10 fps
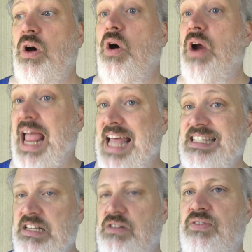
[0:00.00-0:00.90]
or
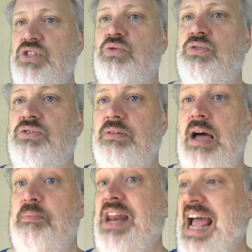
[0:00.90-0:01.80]
as individuals.
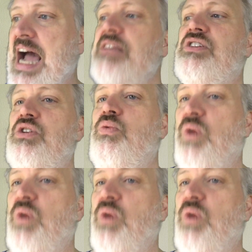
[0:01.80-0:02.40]
I'm going to ask you,